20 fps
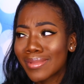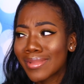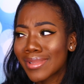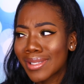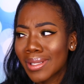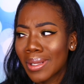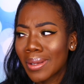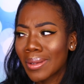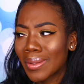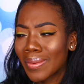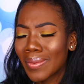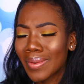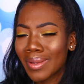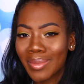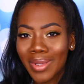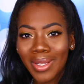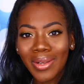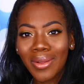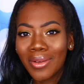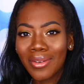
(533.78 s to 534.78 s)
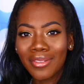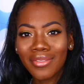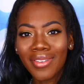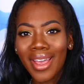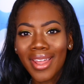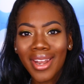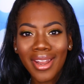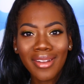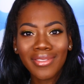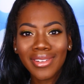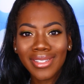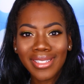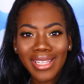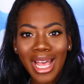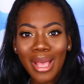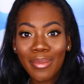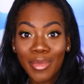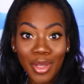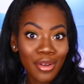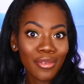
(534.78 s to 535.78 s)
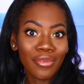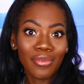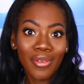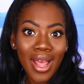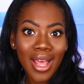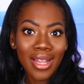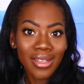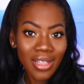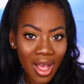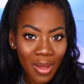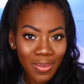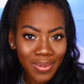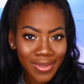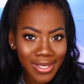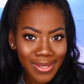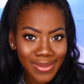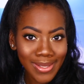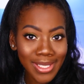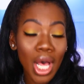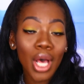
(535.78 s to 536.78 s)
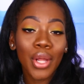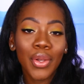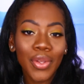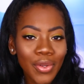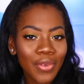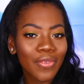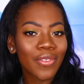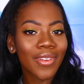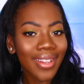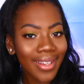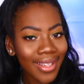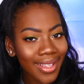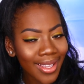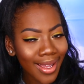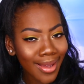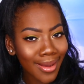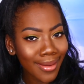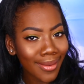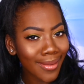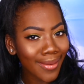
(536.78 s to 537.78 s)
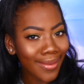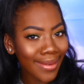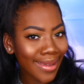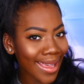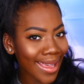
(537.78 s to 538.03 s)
so you can be notified every time your friend uploads a new video,